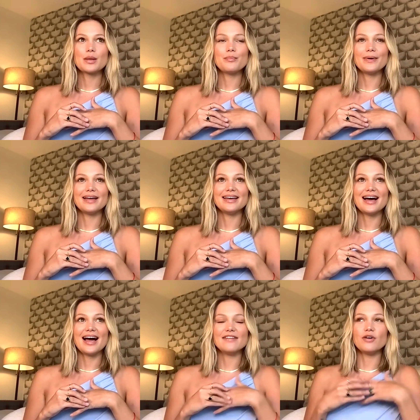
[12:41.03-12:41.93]
But
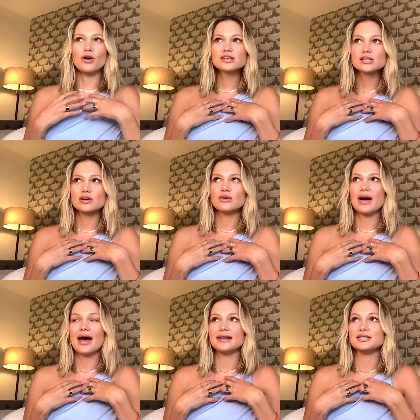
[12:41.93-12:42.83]
I've also
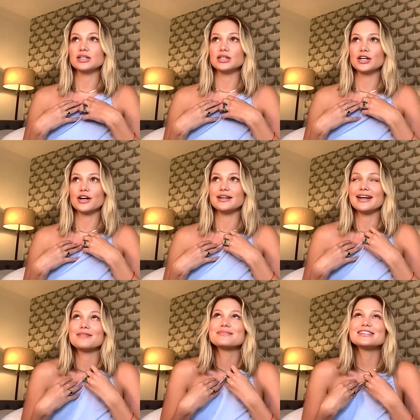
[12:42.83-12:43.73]
had to learn,
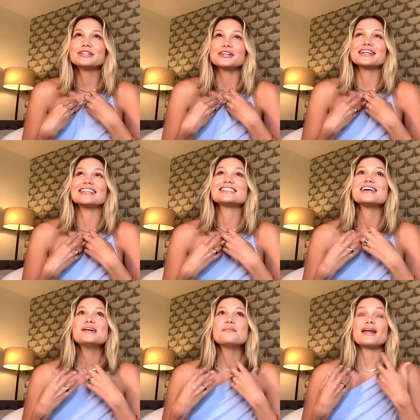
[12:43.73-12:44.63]
and I'm still learning
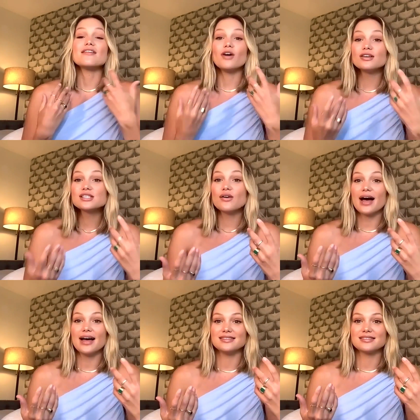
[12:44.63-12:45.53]
this, but I've also
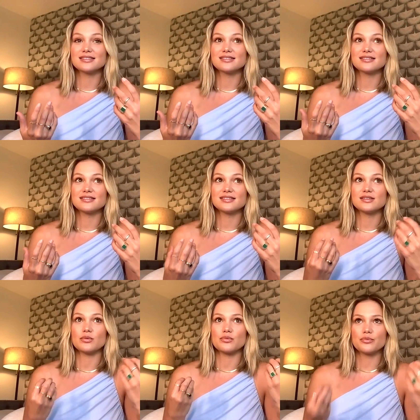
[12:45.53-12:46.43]
had
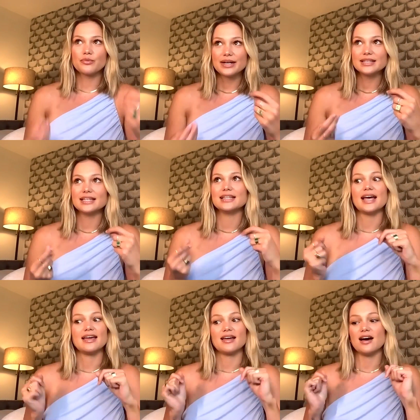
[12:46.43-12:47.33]
to really
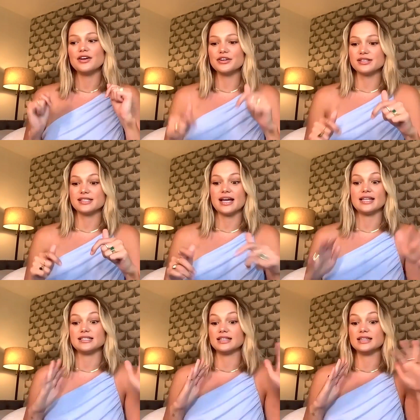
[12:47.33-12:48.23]
like
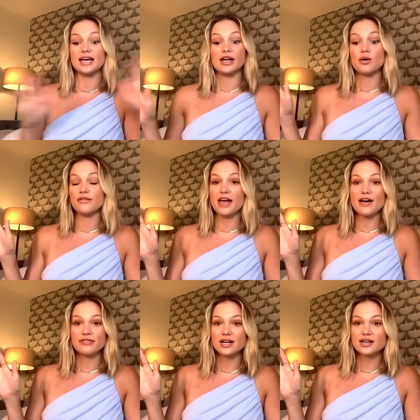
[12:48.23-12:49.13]
understand to let go of
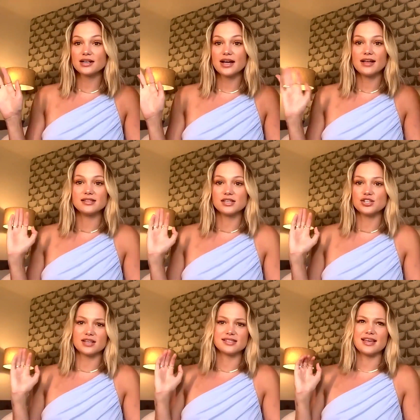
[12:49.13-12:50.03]
that fear and to
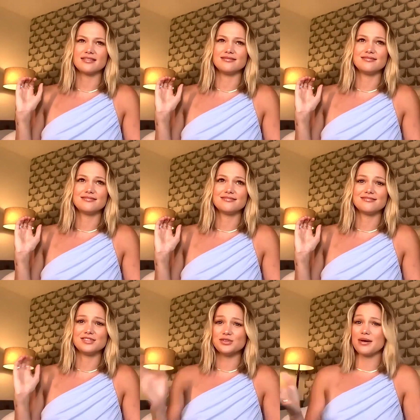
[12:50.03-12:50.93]
just like
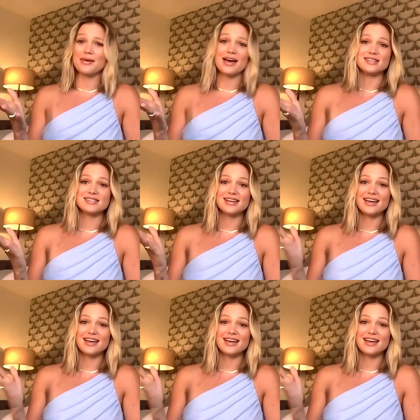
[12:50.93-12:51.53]
do my best